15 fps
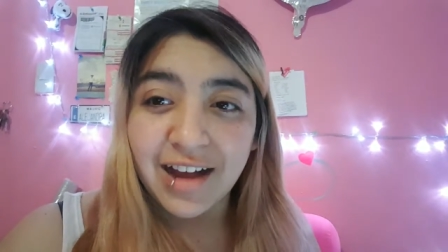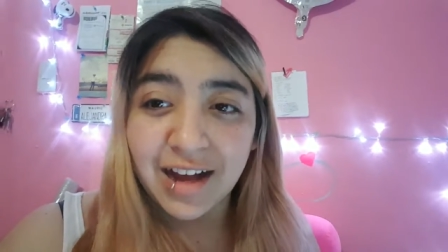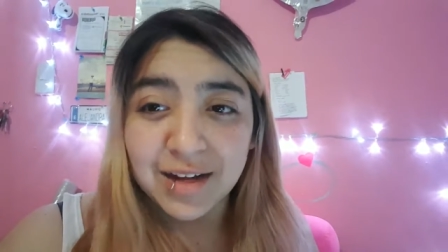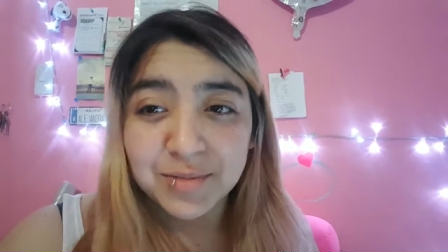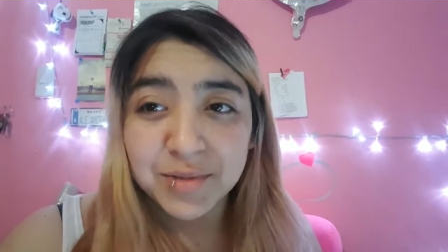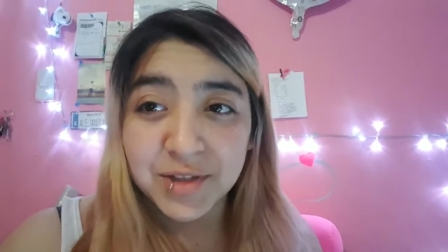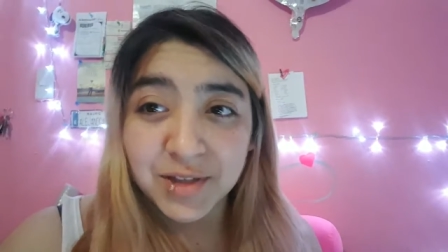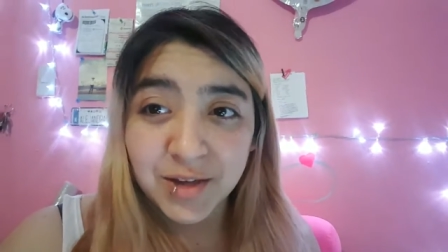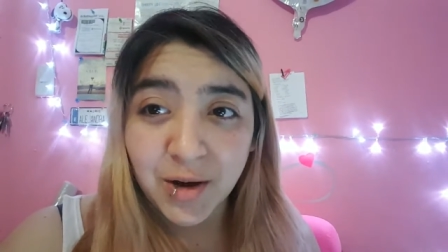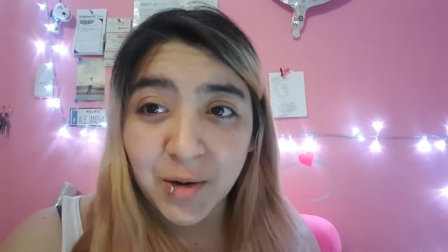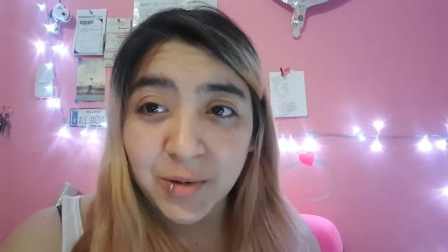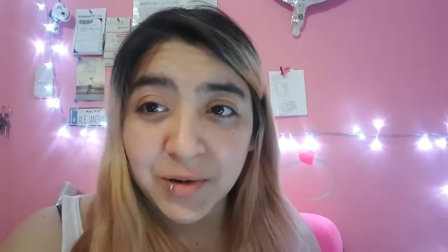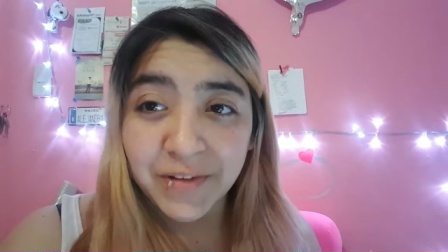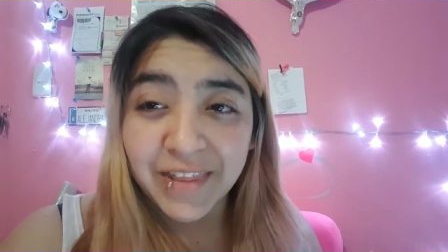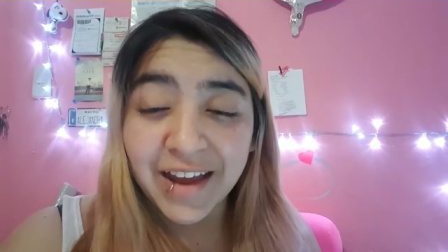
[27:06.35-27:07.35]
I'm
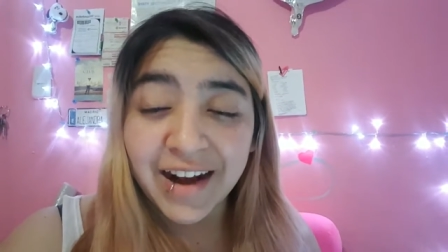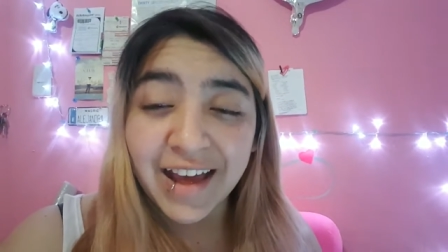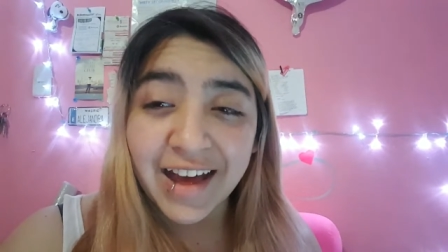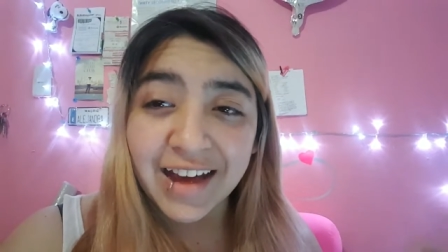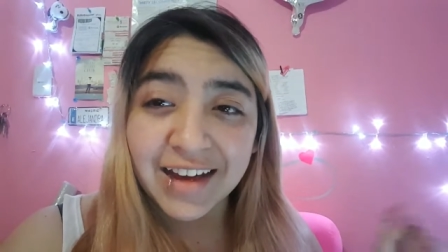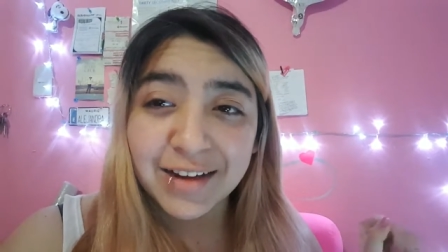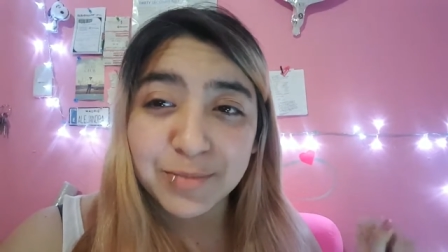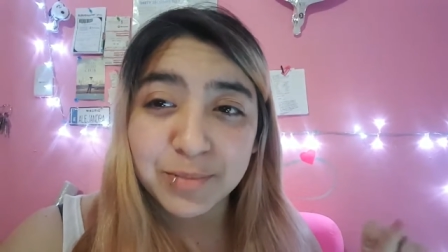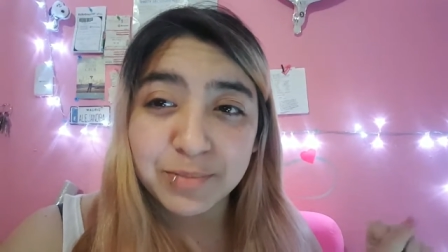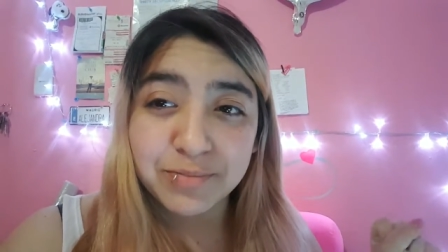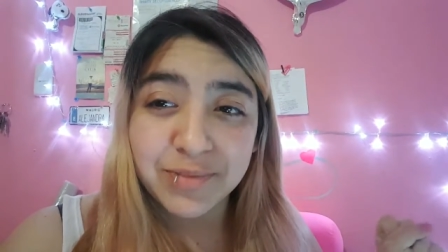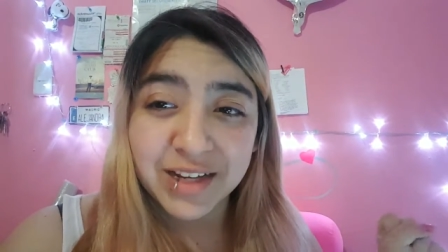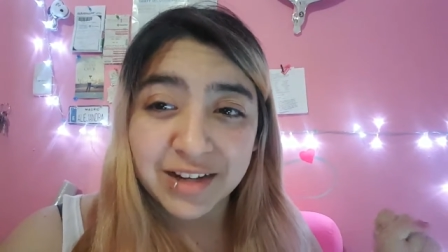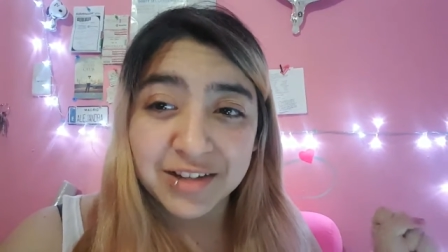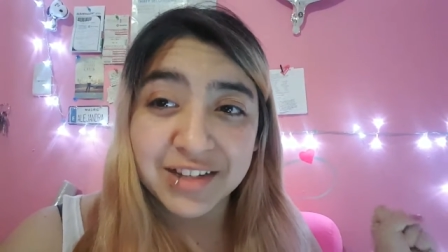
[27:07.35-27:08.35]
sorry that I,
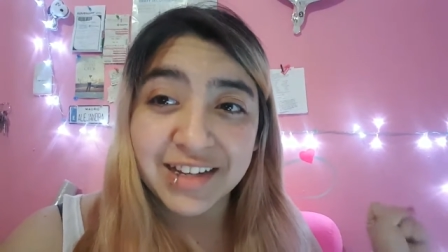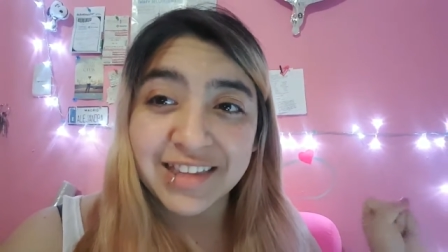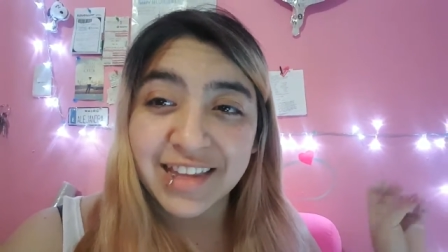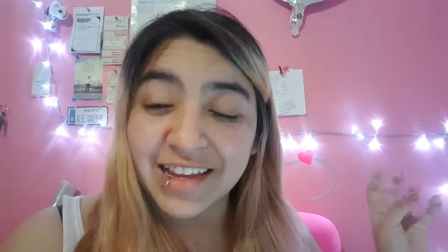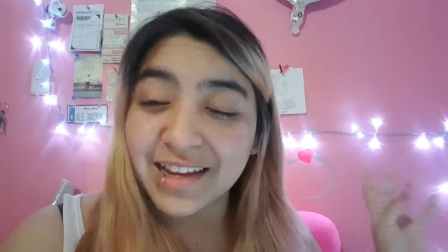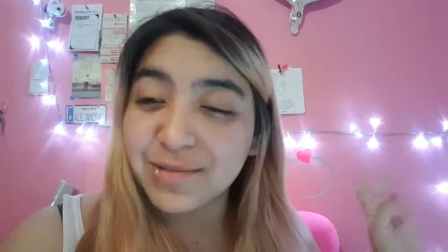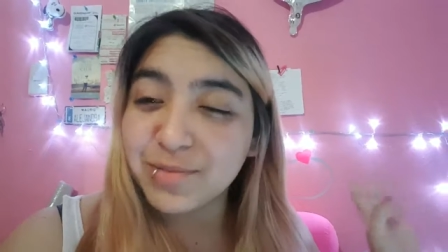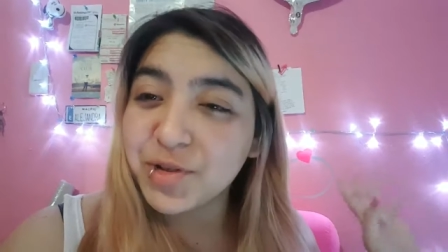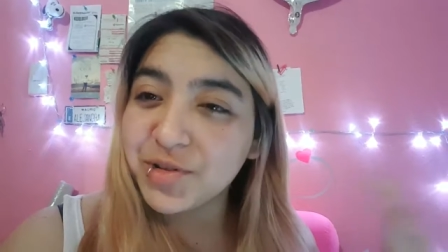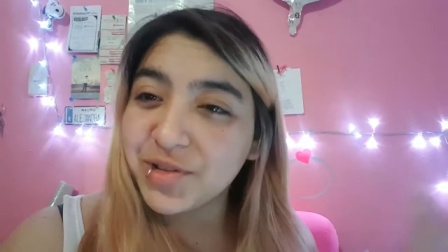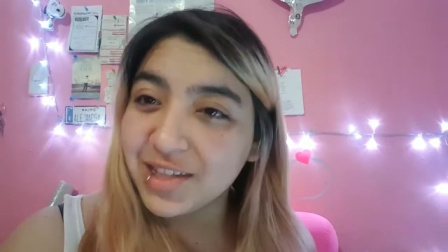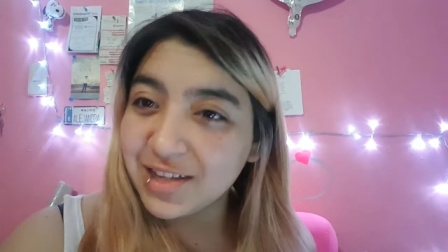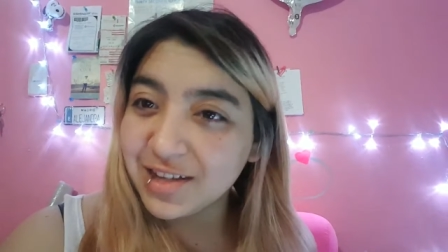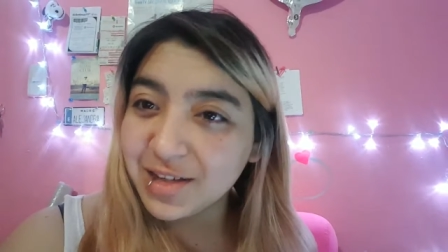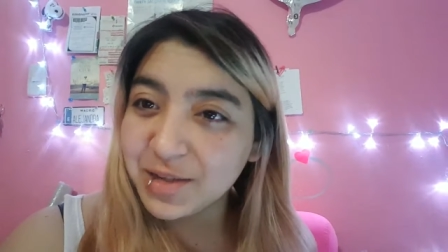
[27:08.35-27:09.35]
because I think I'm
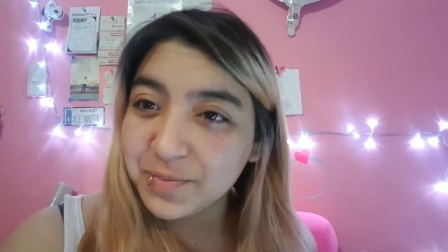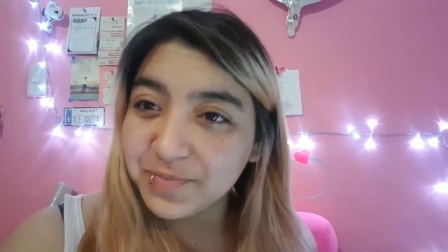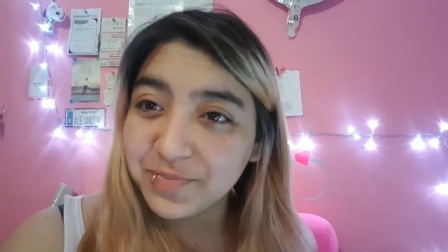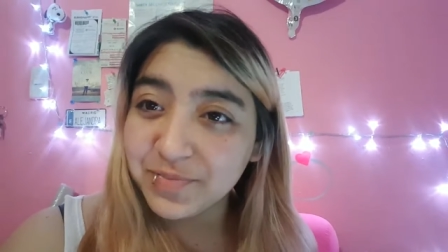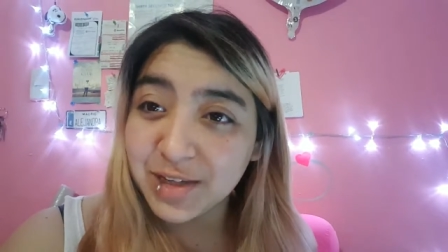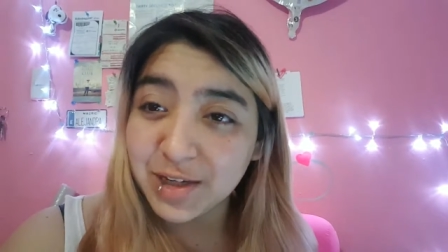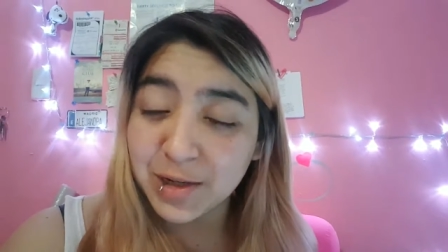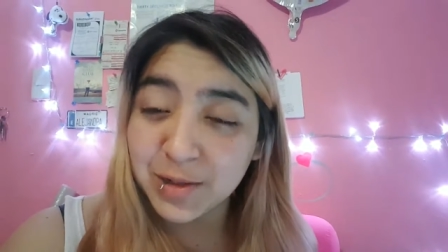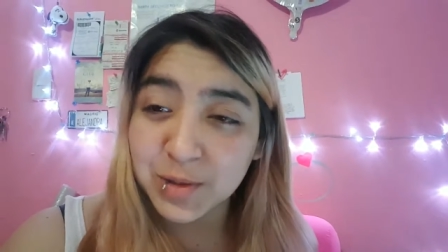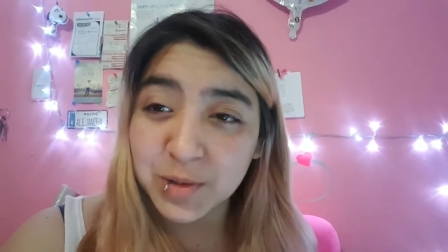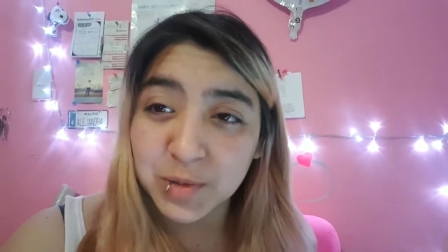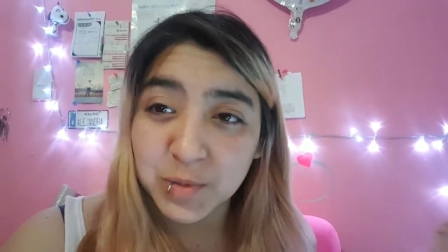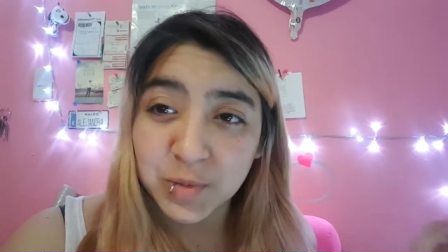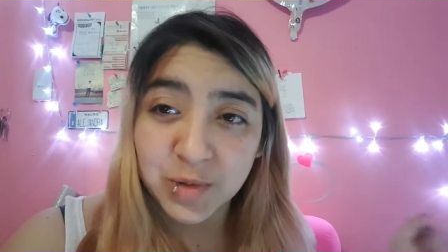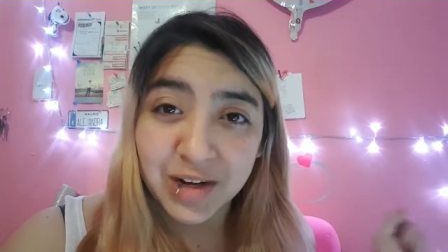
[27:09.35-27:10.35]
doing the
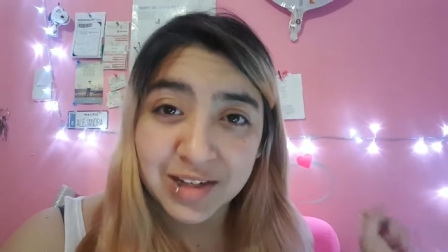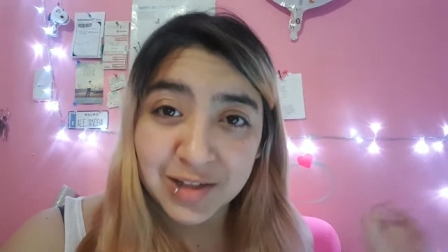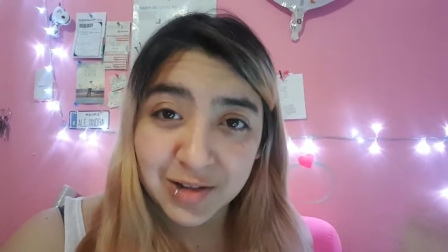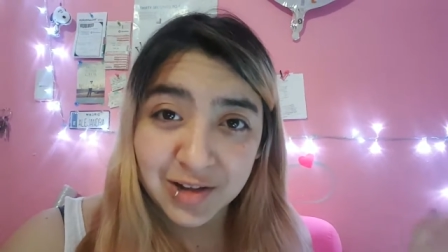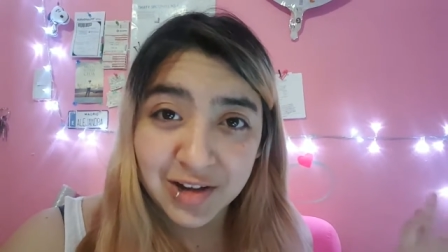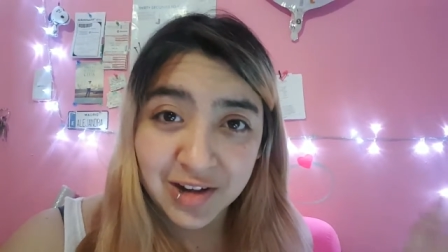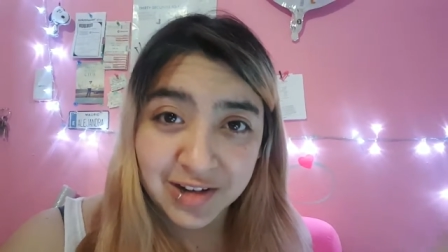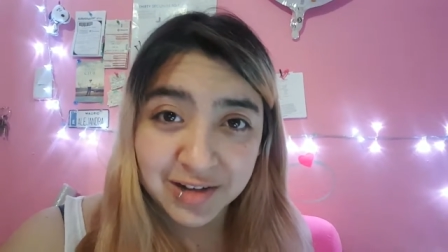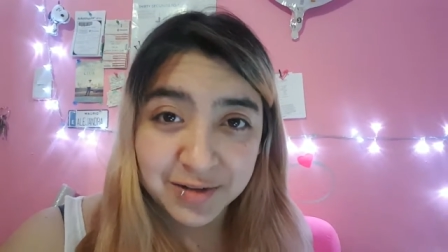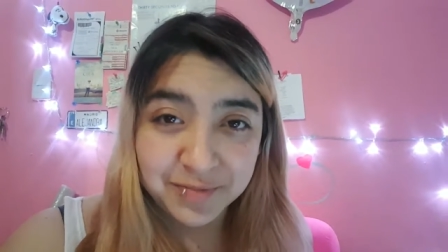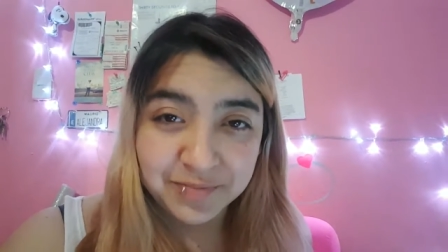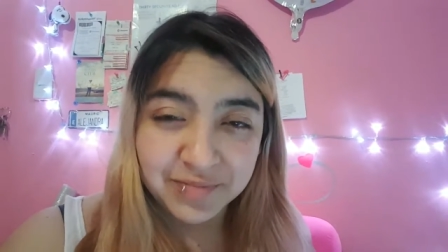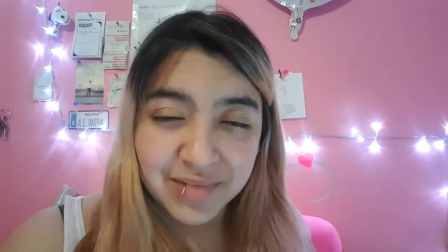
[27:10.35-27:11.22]
videos way too long